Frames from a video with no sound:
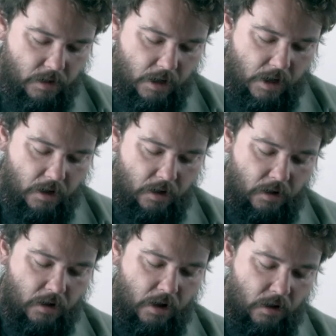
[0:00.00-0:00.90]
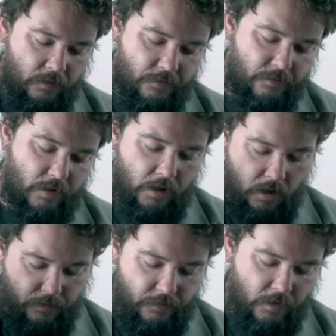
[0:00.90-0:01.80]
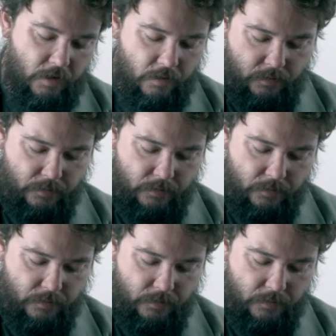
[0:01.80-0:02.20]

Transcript: in a like a foot.